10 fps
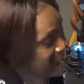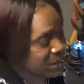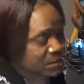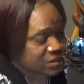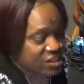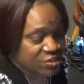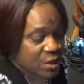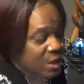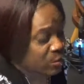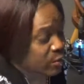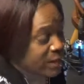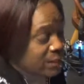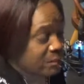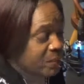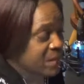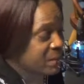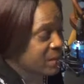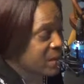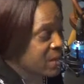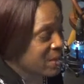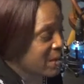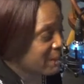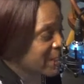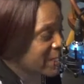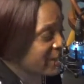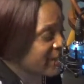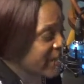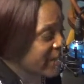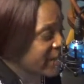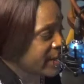people. It's just regular people coming in there.